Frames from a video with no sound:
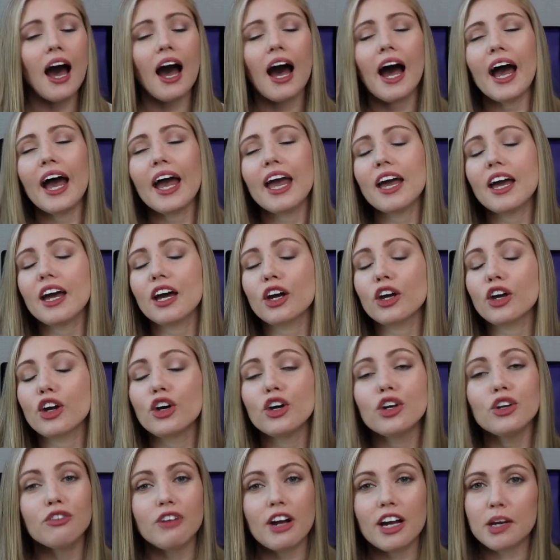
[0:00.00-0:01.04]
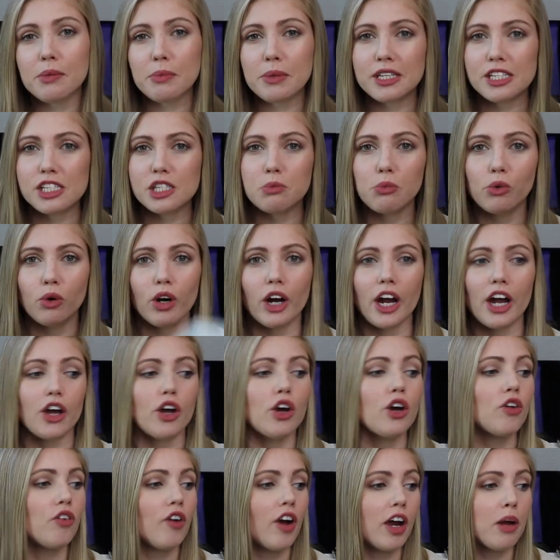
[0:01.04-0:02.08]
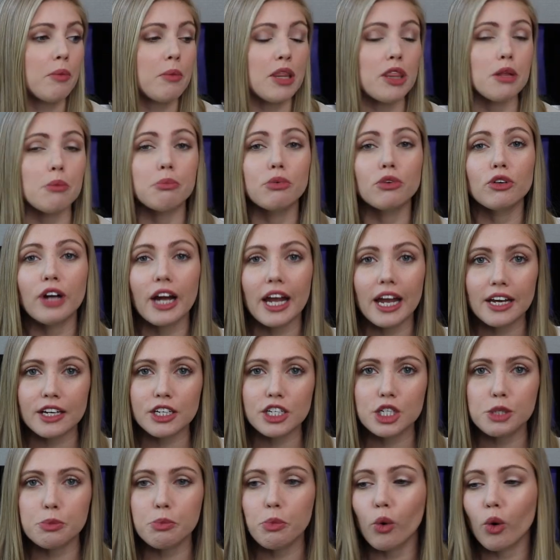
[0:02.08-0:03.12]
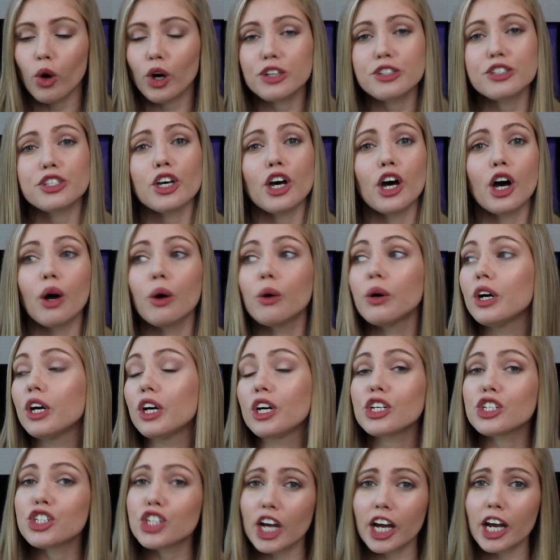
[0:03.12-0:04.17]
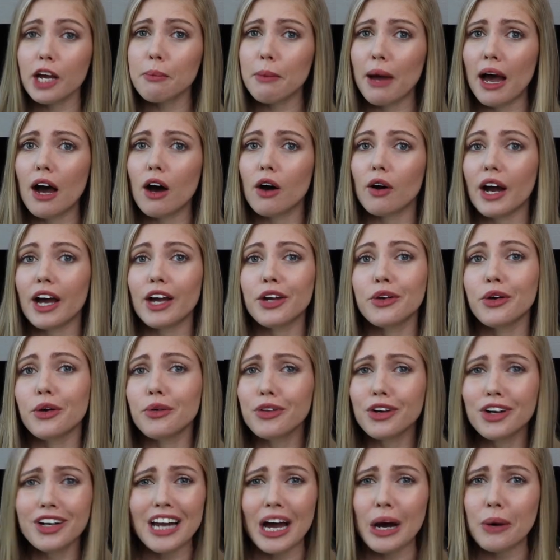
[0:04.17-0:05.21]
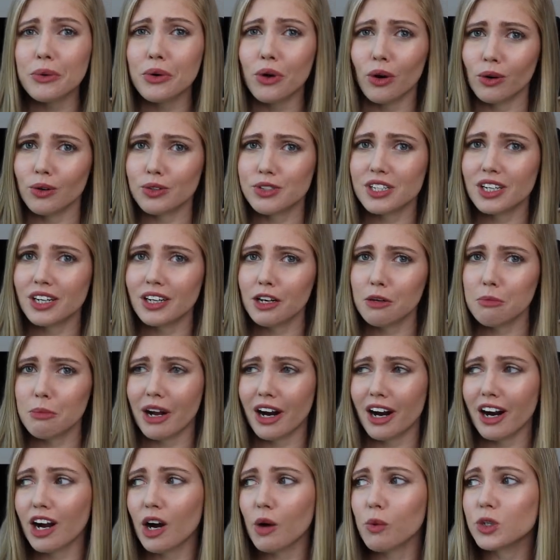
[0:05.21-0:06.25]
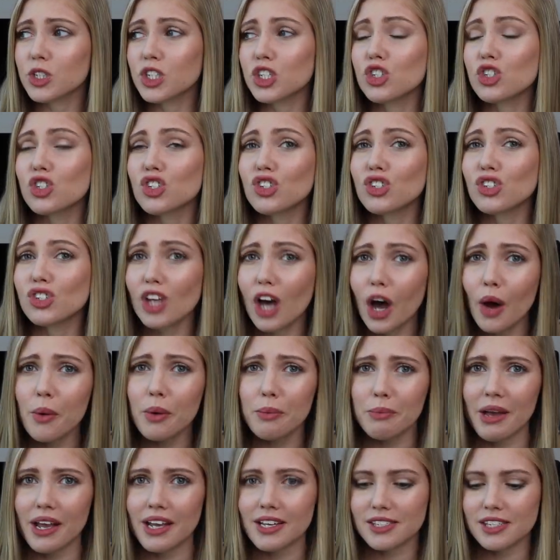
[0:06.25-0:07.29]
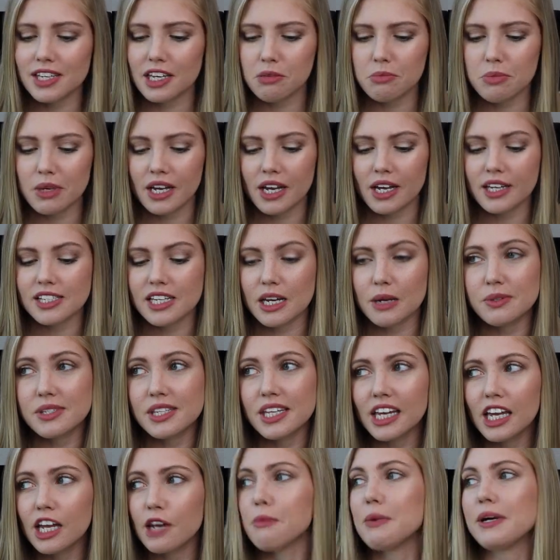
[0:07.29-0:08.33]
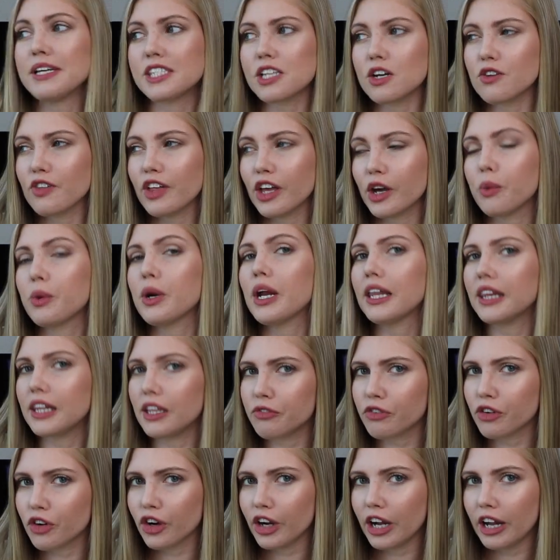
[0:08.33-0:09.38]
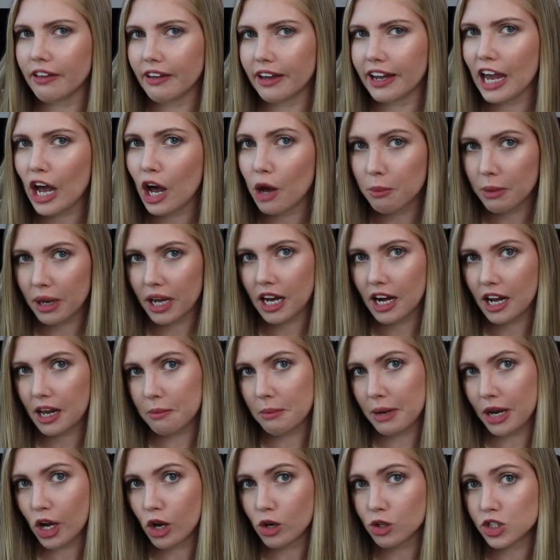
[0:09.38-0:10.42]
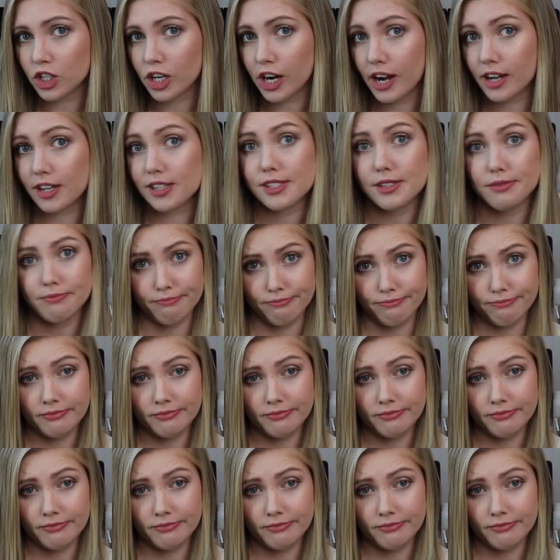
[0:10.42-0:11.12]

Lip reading: I couldn't recommend this more. I couldn't recommend the brand more, so check them out. I know they're now in Ulta in America, which is so amazing because I was thinking to myself, like, when I leave Korea, like, how am I gonna get my CosRX?